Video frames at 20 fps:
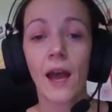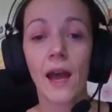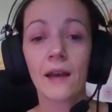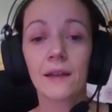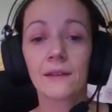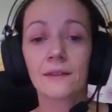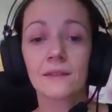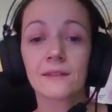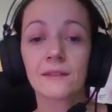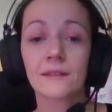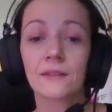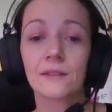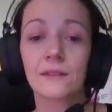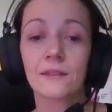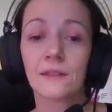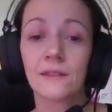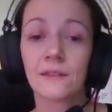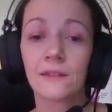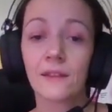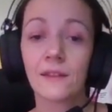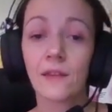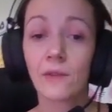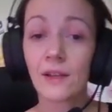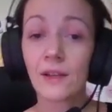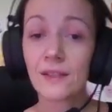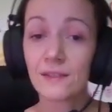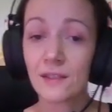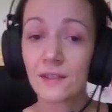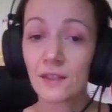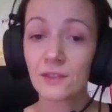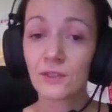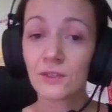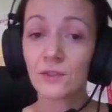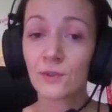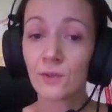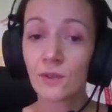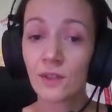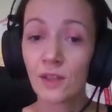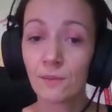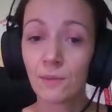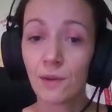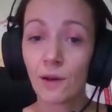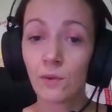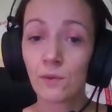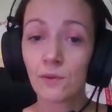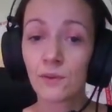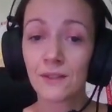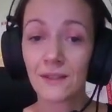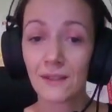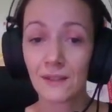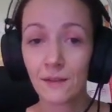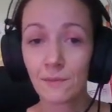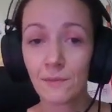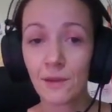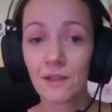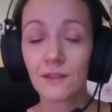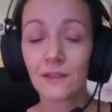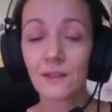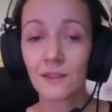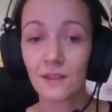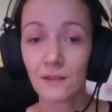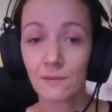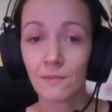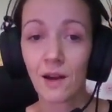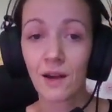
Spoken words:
And now I started to talk about segmenting the